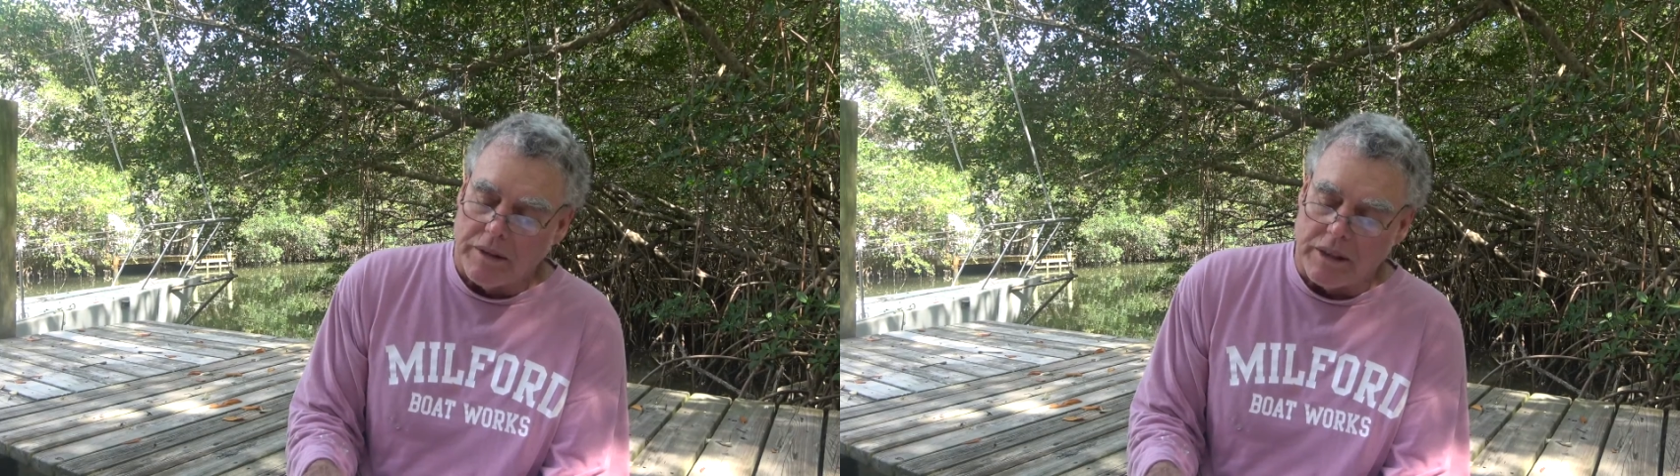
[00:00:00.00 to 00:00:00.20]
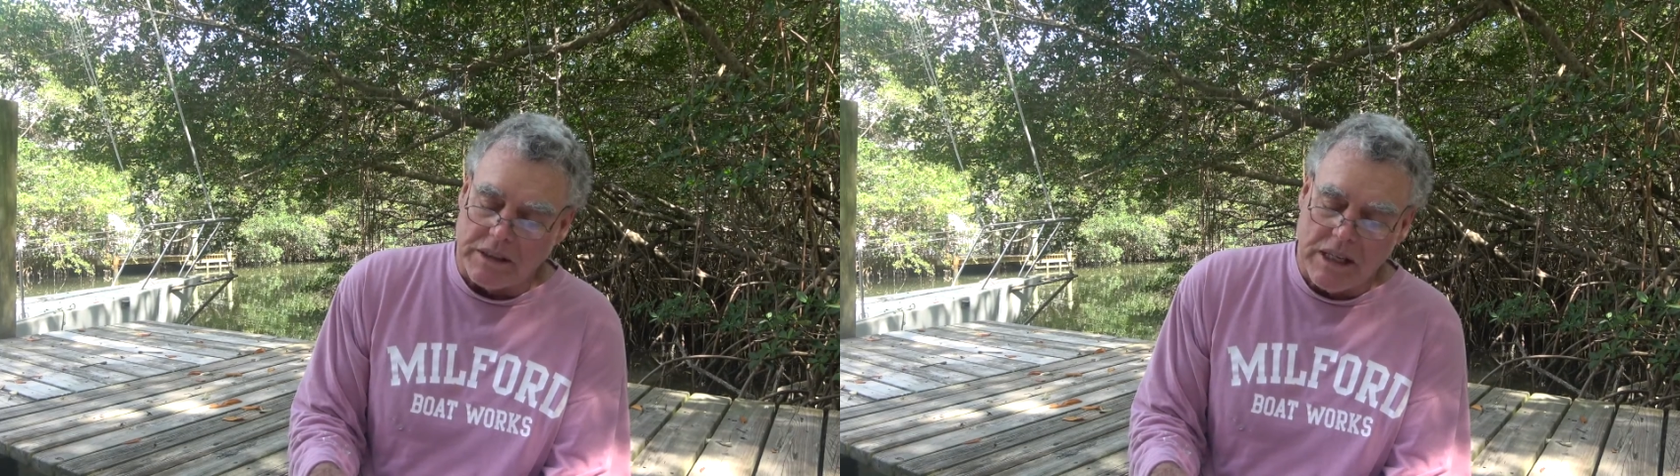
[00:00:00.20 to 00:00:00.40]

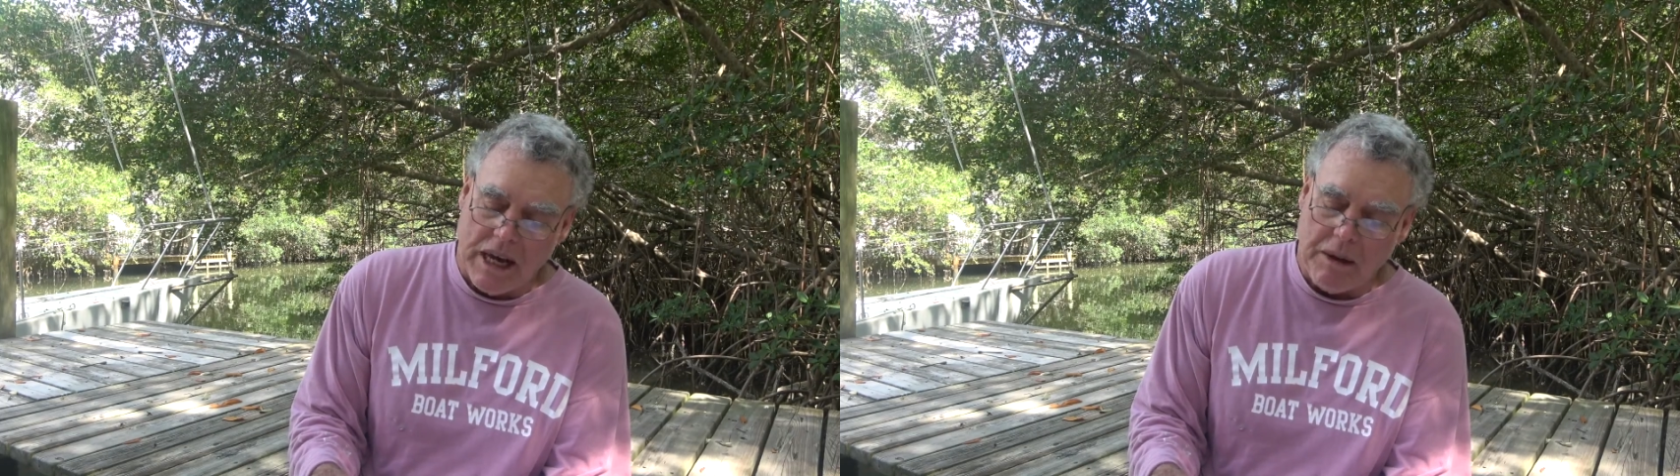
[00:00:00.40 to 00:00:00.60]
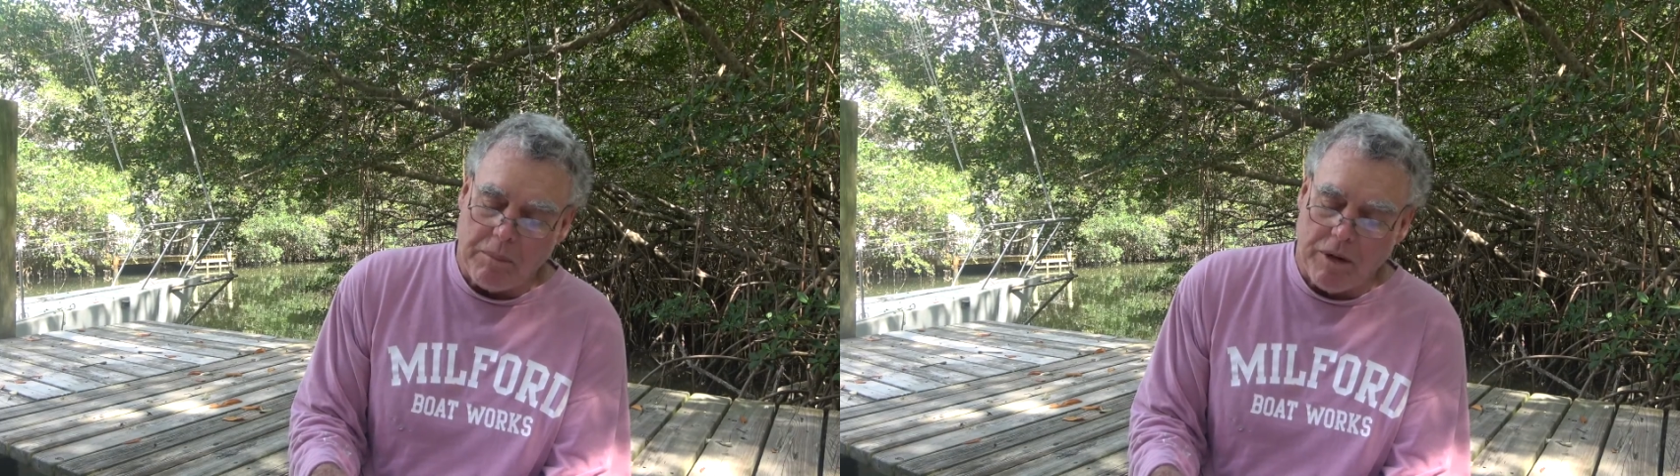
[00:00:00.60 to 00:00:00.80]
the
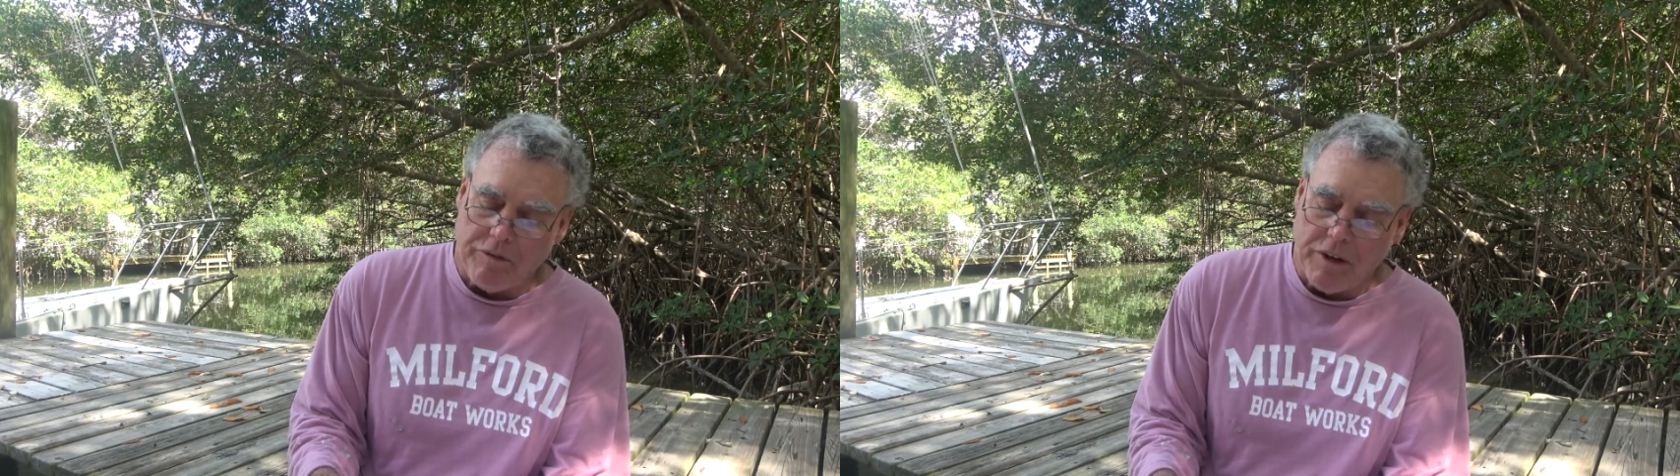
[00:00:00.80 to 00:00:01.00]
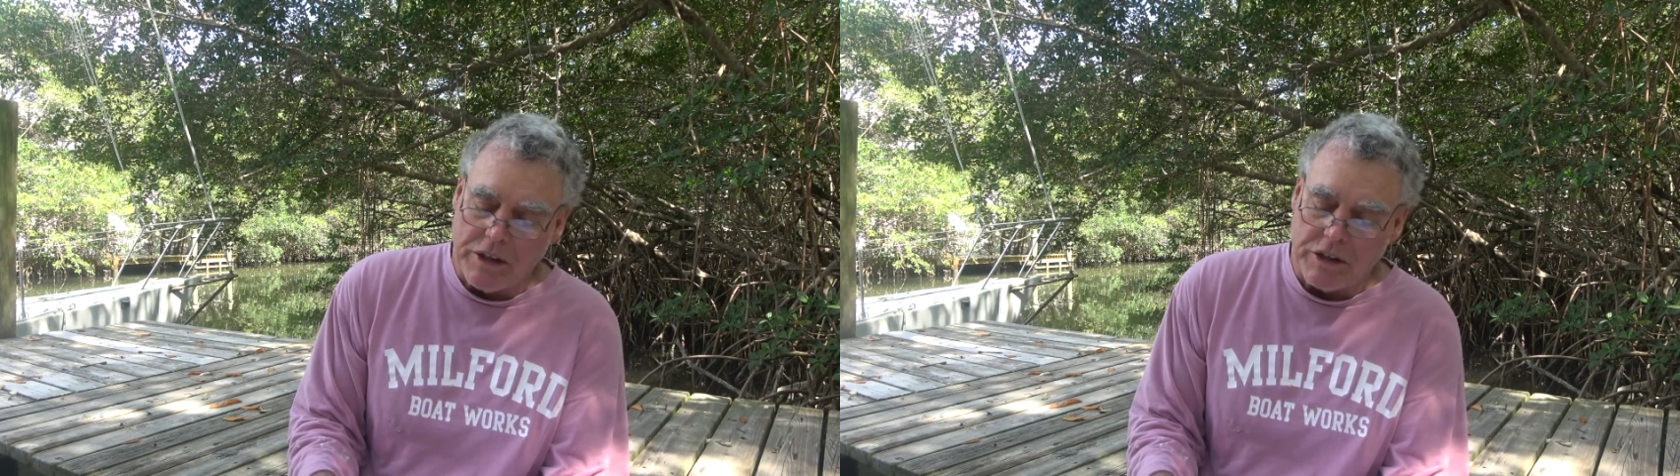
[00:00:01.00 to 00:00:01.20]
type
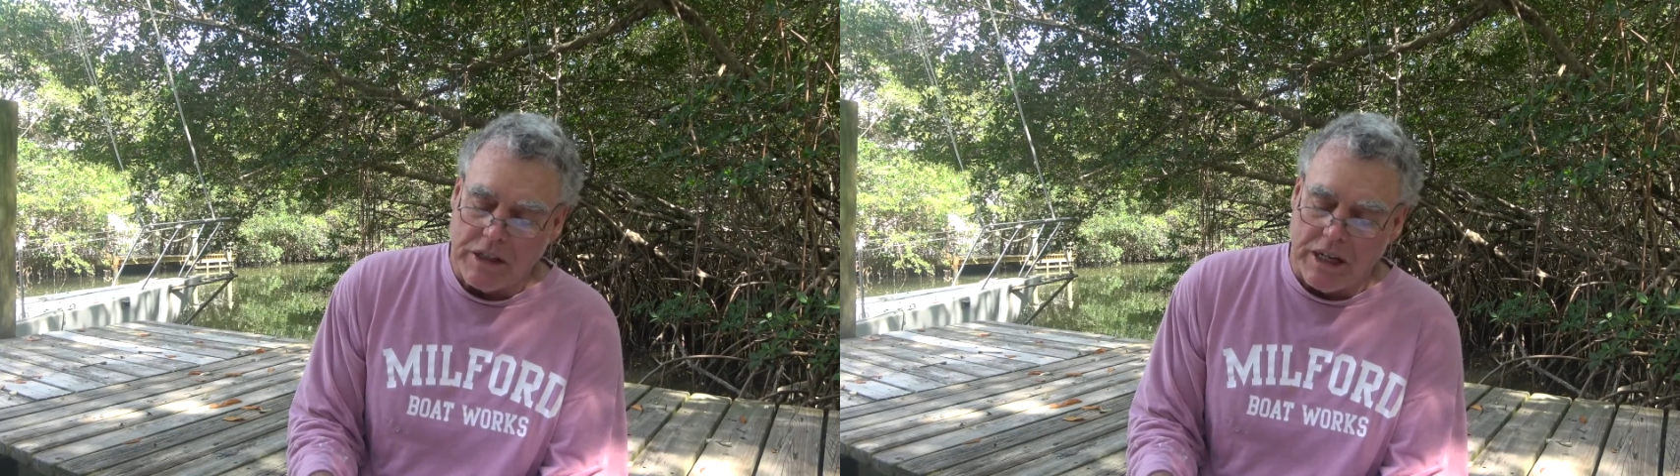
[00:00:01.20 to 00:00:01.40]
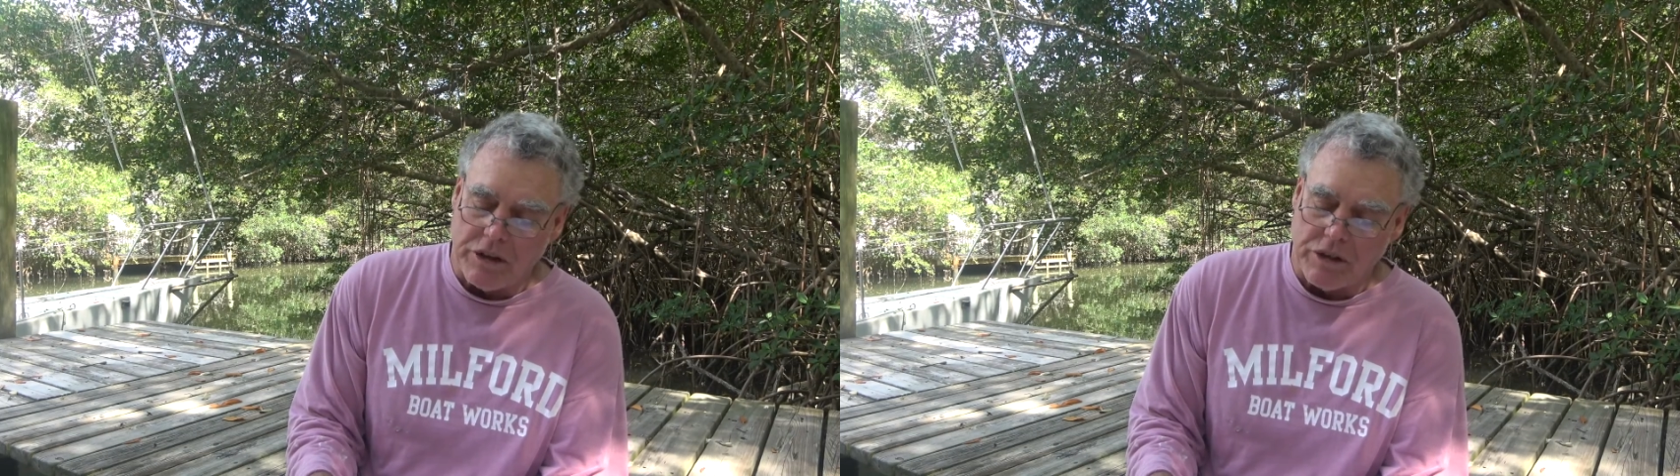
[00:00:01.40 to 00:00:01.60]
of
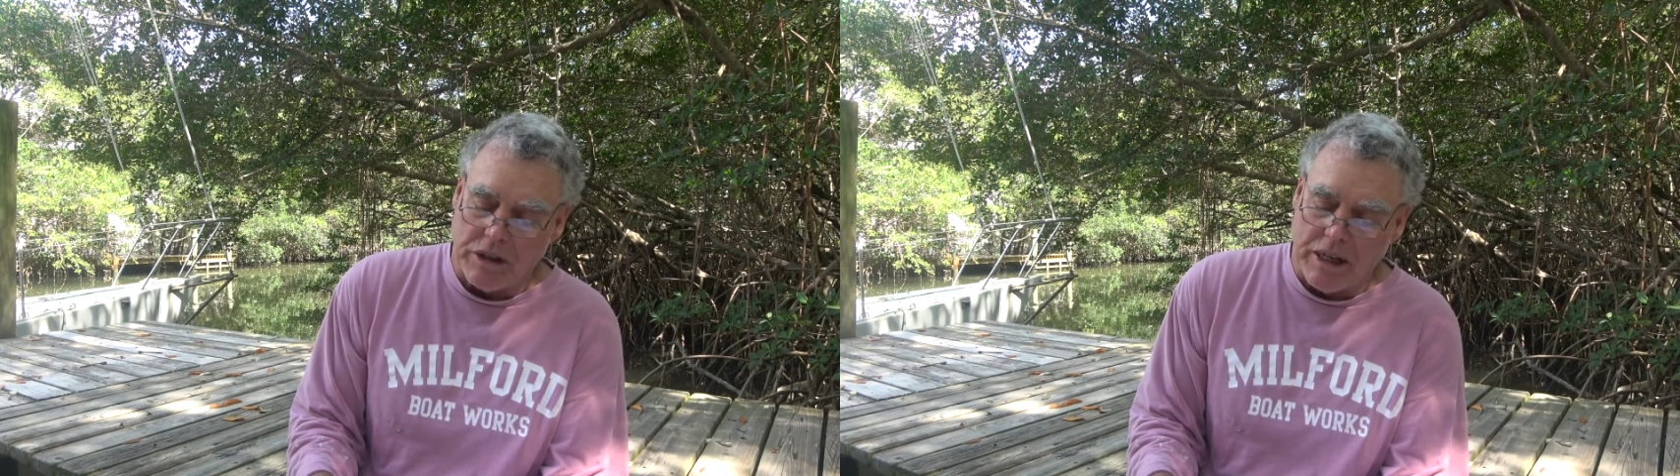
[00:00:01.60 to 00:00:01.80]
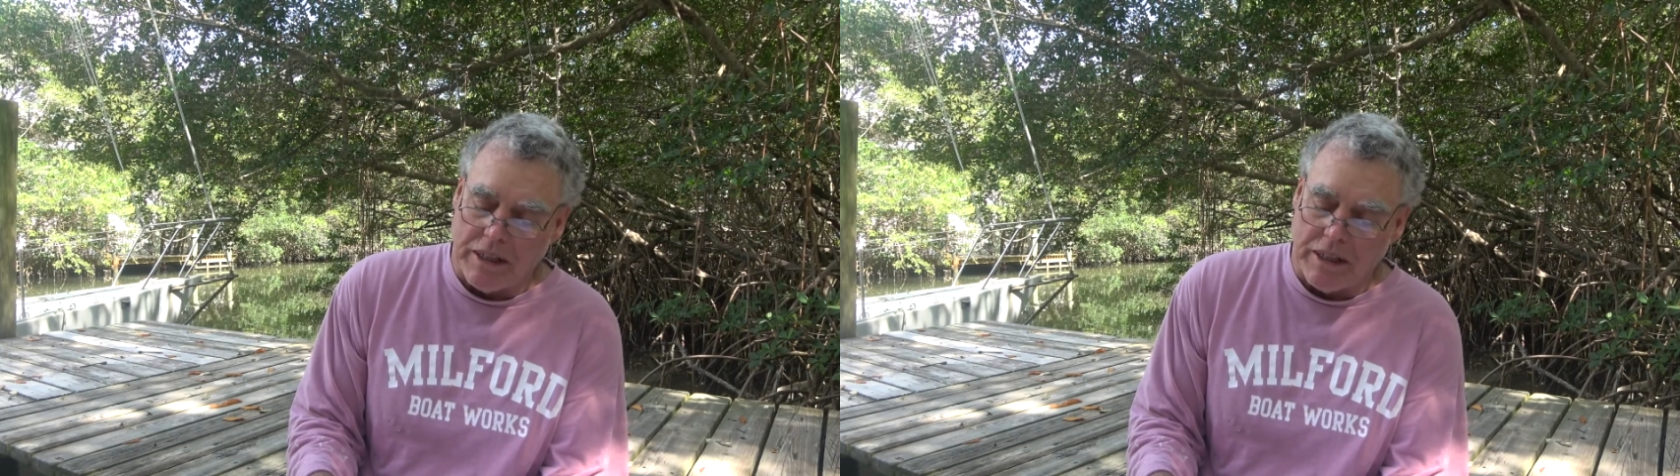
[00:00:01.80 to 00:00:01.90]
vegetation